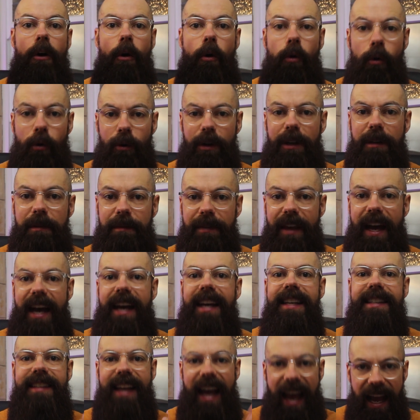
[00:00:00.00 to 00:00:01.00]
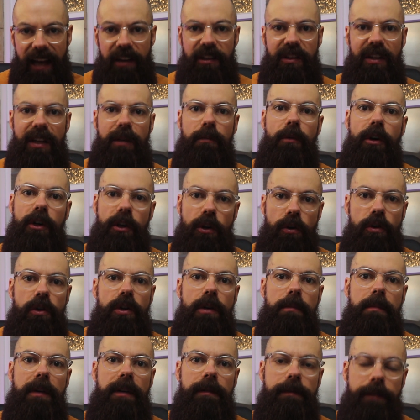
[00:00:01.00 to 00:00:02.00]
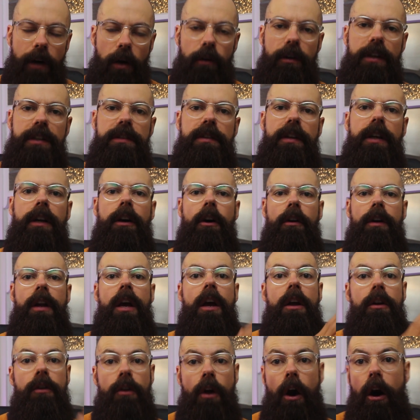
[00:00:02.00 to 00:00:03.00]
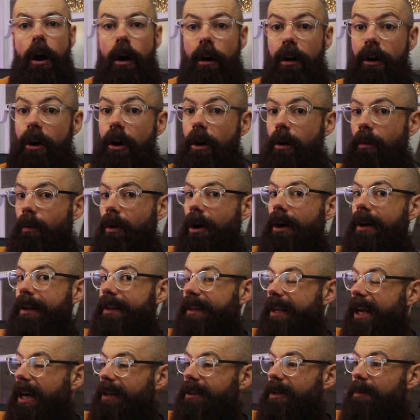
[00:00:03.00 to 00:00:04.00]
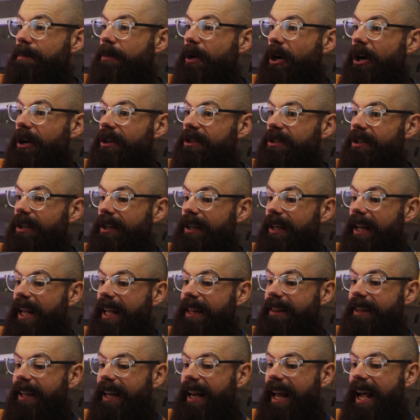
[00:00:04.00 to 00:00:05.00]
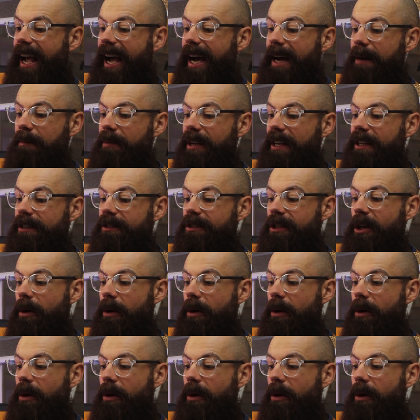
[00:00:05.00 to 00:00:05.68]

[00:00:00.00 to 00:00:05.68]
All of that is actually what you should be focusing on, not not what the other person in the lab is